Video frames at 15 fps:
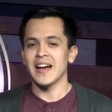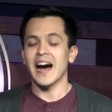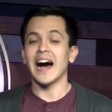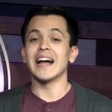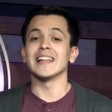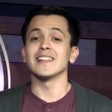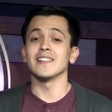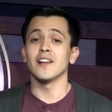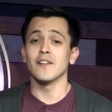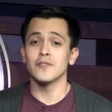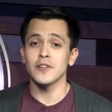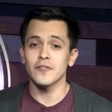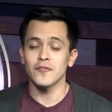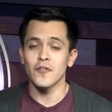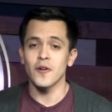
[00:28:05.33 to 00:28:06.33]
I love
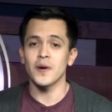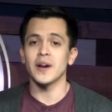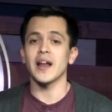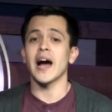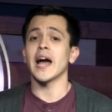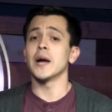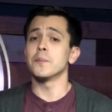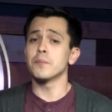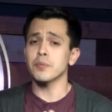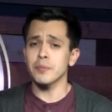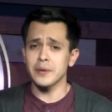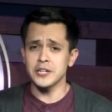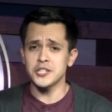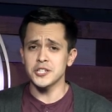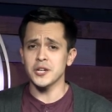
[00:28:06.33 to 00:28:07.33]
you for it. I
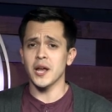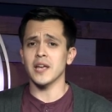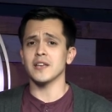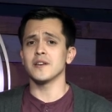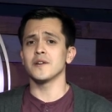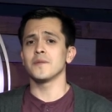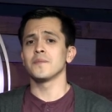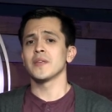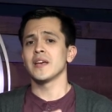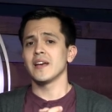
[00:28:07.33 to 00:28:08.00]
appreciate you.